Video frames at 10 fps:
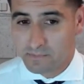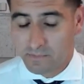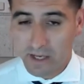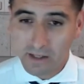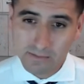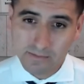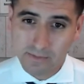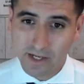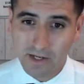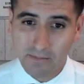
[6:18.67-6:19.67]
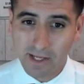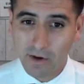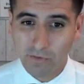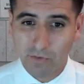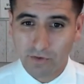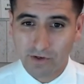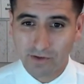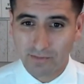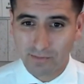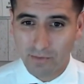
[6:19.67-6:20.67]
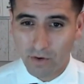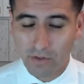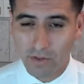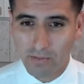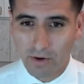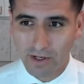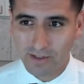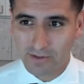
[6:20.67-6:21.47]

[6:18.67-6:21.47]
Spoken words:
Yeah, it could be helpful for all of the parties.